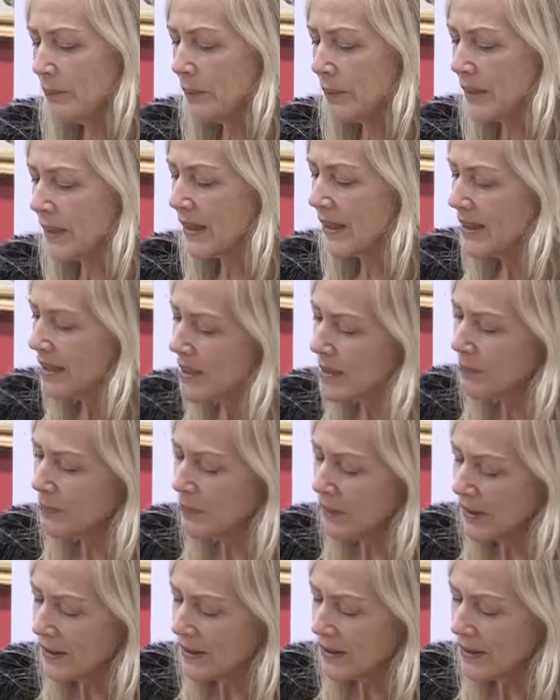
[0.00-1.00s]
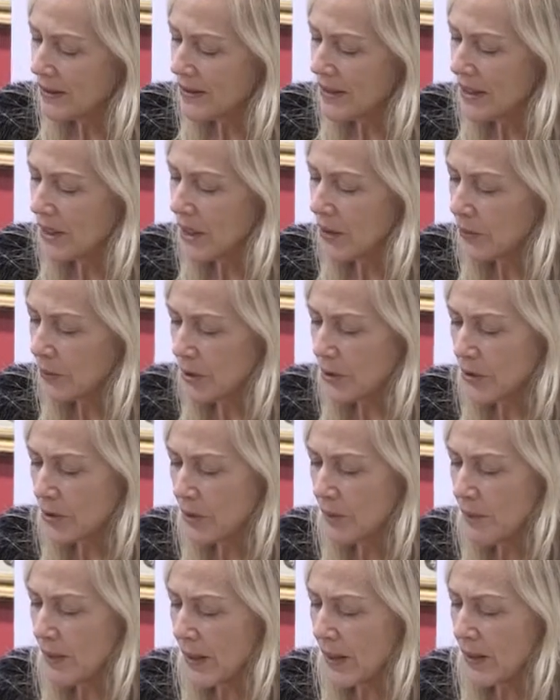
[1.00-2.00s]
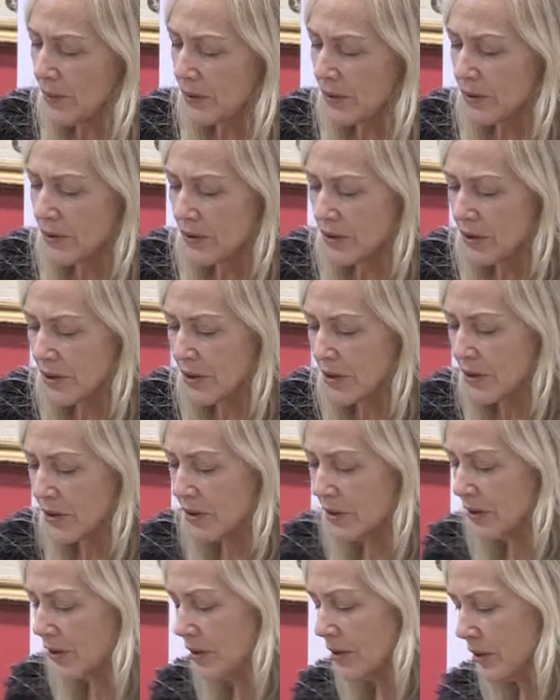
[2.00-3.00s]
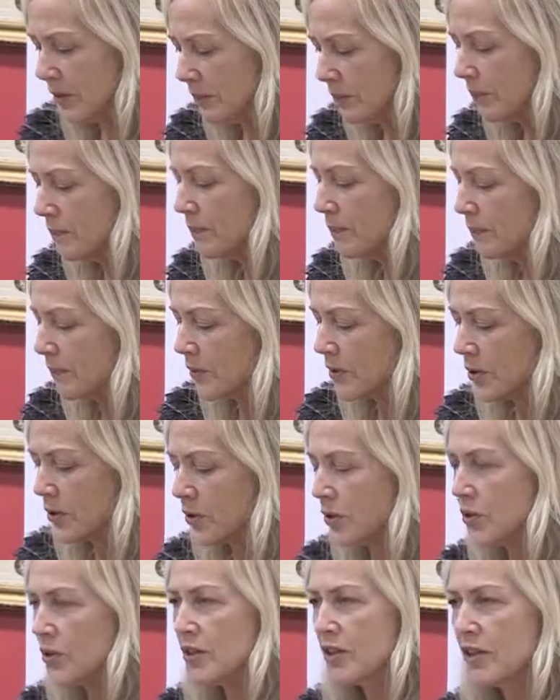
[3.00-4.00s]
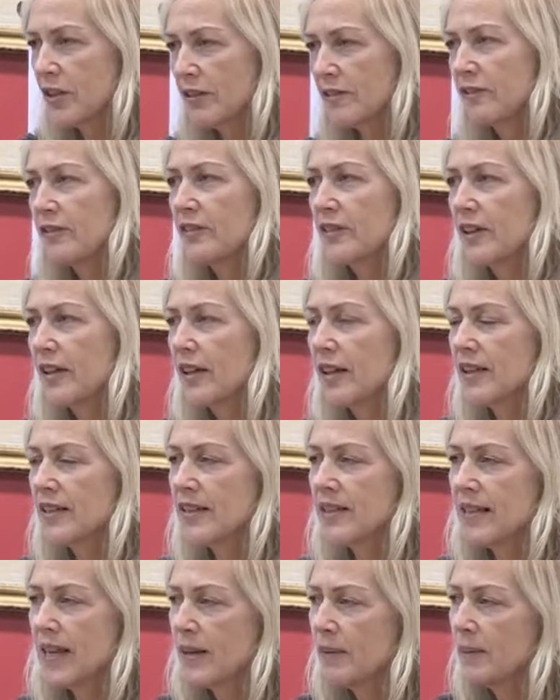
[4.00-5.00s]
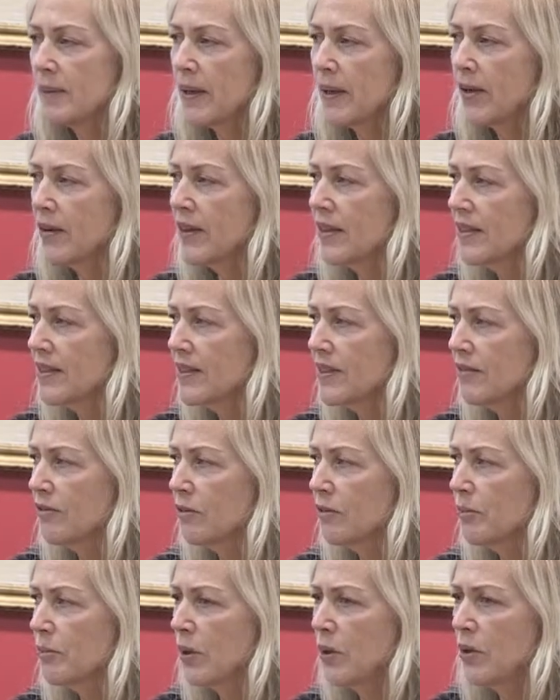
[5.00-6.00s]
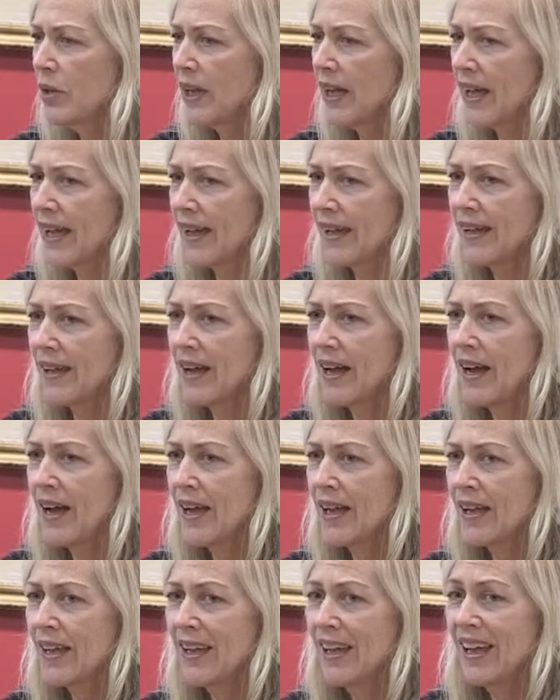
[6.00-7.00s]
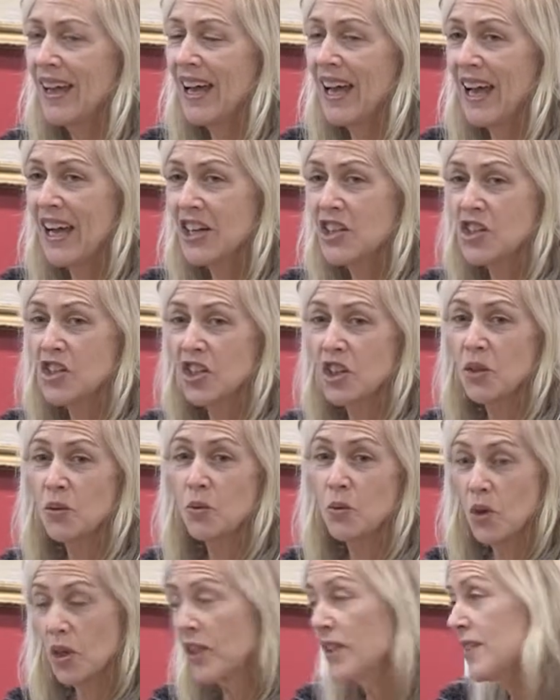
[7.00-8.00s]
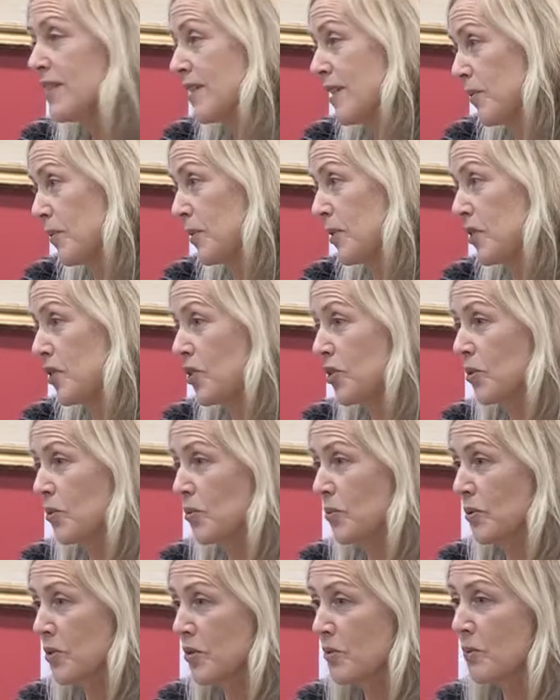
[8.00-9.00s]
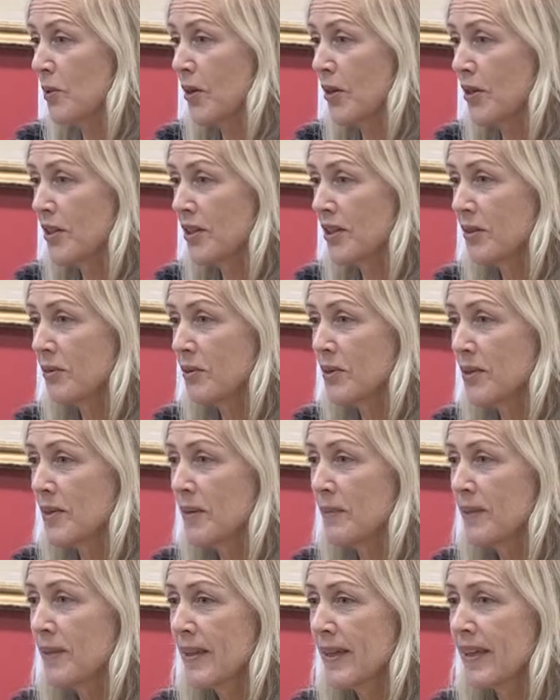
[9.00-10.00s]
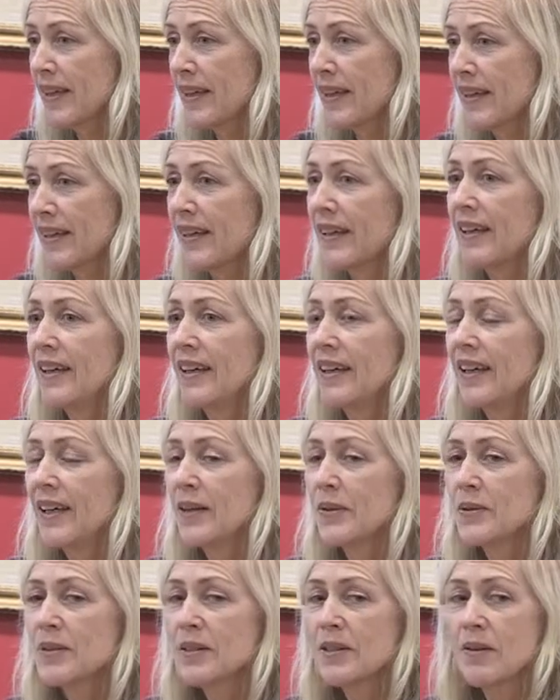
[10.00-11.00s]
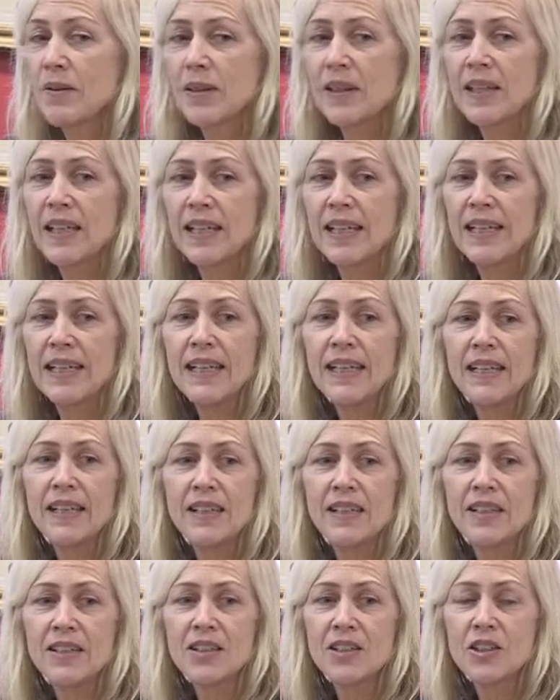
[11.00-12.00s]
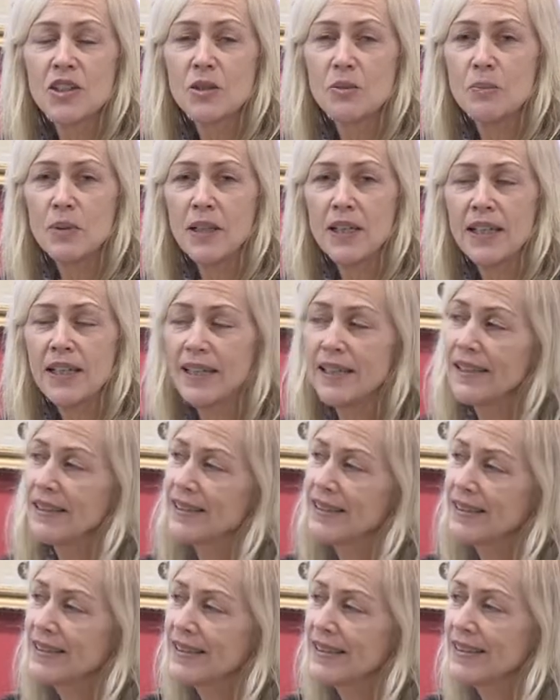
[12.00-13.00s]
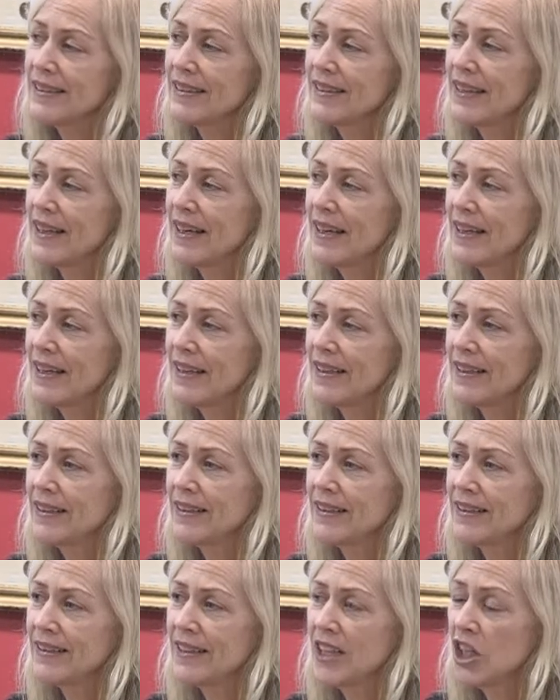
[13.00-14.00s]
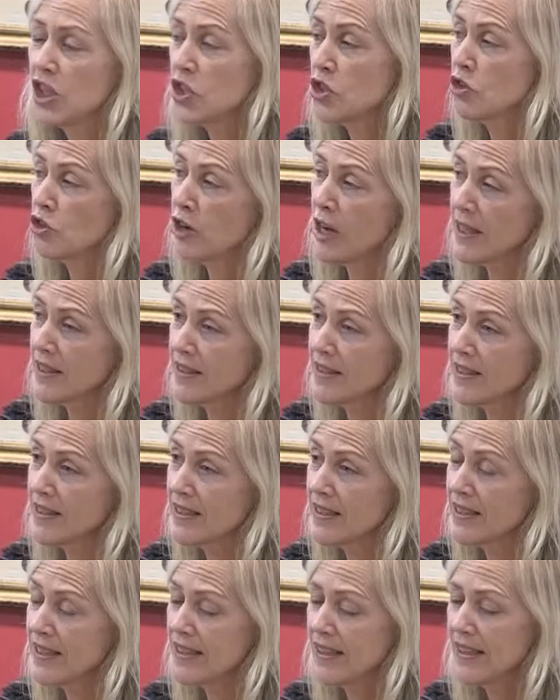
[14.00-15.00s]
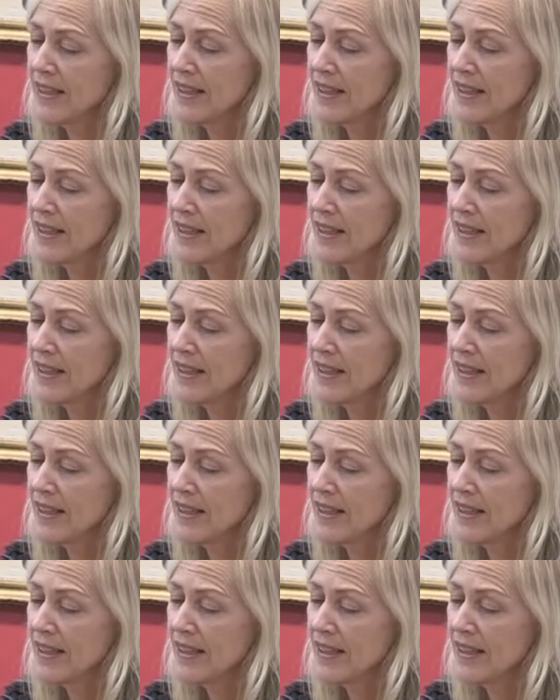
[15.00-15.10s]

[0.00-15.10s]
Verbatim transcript: But this piece that I wrote about the, the girls of St. Mary's of Aboke, I actually wanted someone to respond. It was something, it was something that needed to be uh, addressed.